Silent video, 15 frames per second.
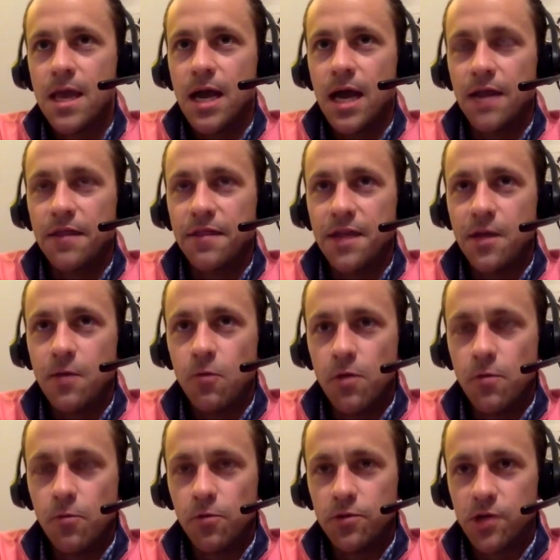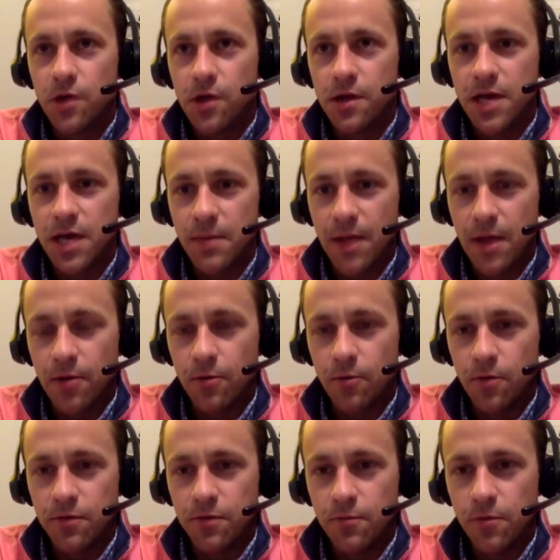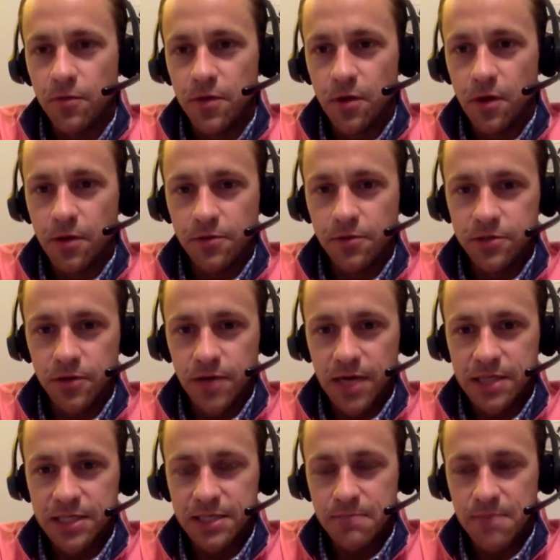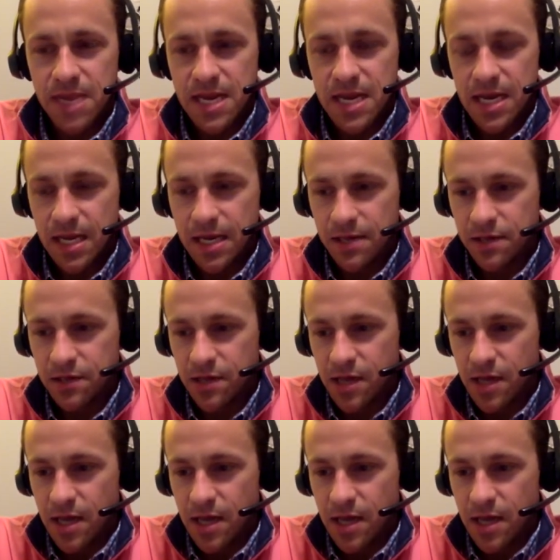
I think what we're talking about, or what, what the authors are actually meaning, is